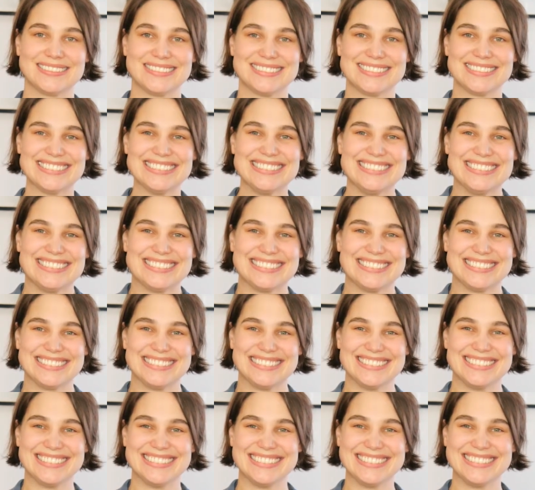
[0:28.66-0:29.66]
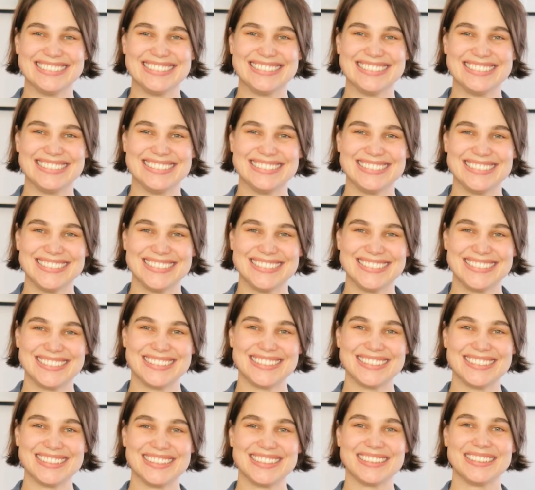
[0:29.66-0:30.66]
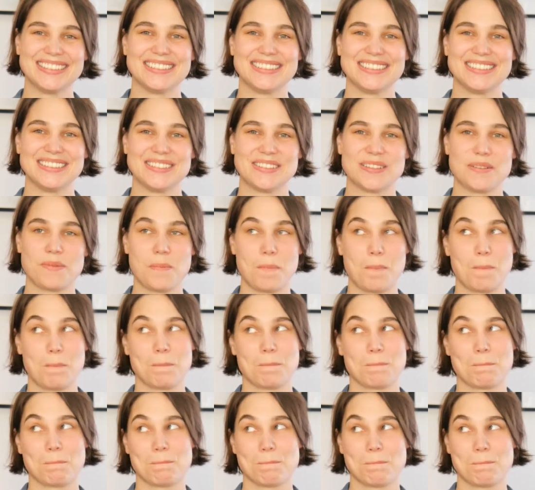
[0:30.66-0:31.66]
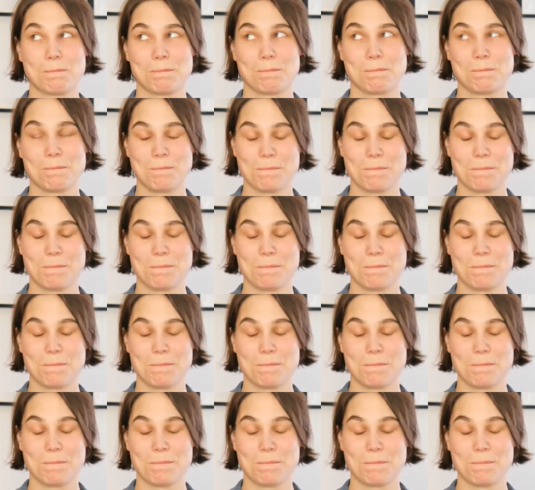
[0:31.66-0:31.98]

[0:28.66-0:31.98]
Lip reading: (silent)